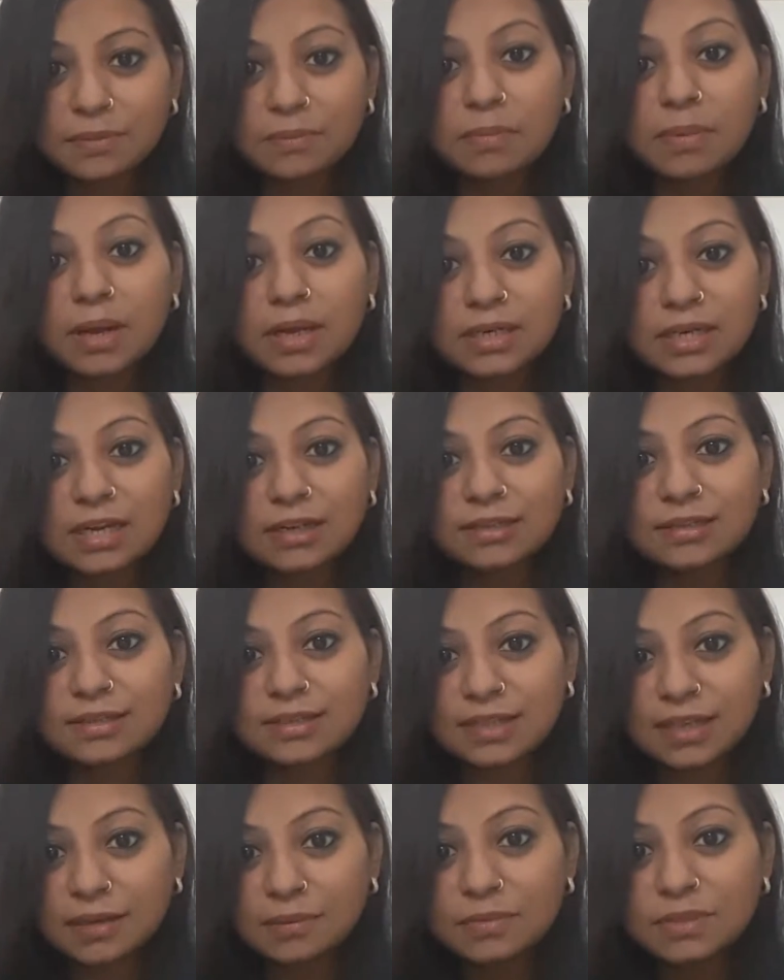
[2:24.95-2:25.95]
But at the
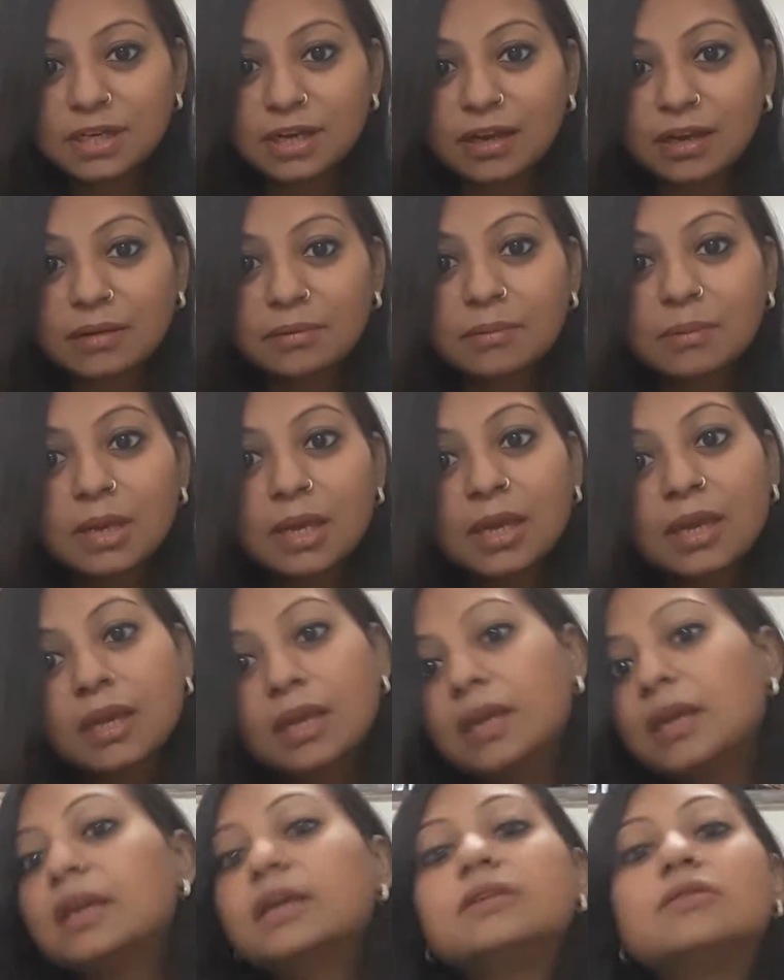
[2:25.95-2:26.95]
same time,
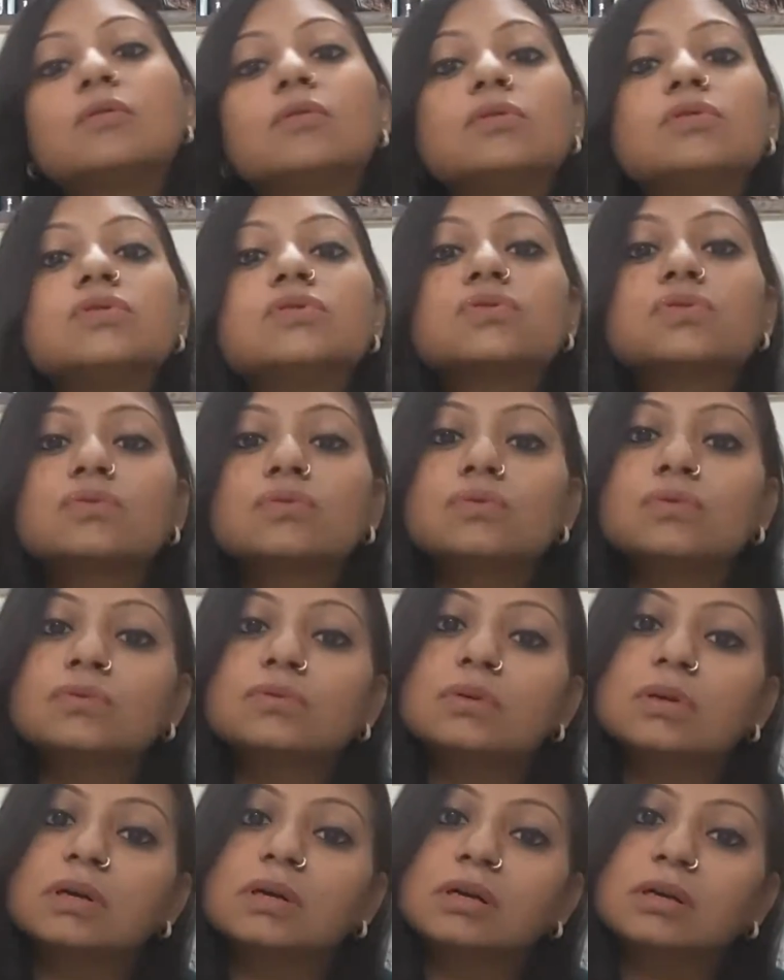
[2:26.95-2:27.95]
it
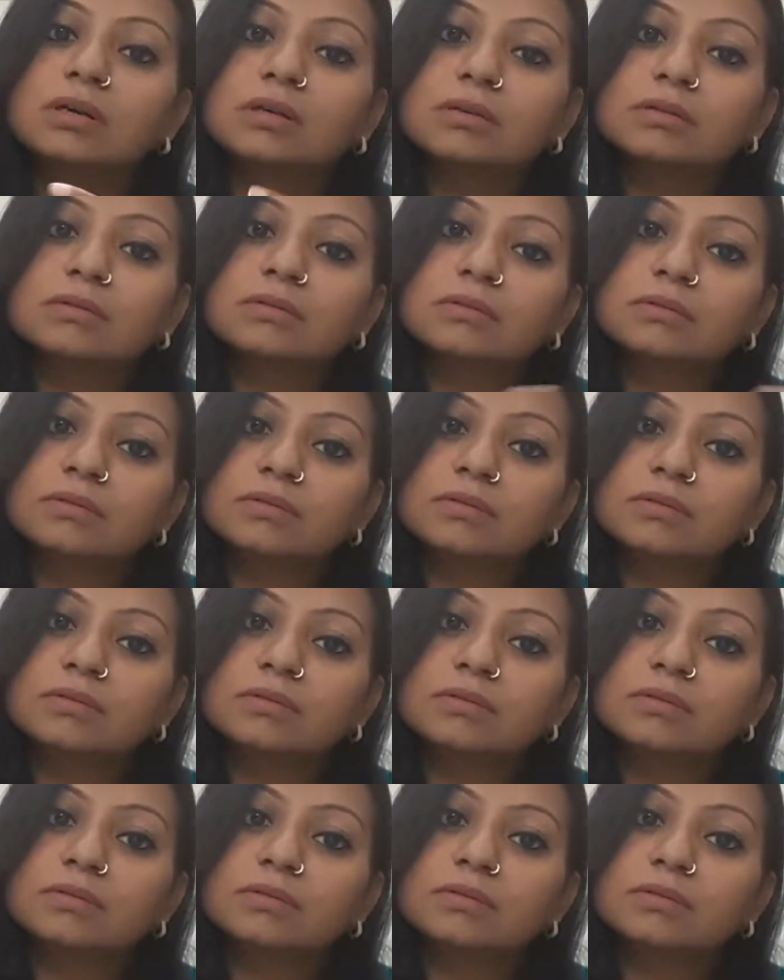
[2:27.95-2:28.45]
also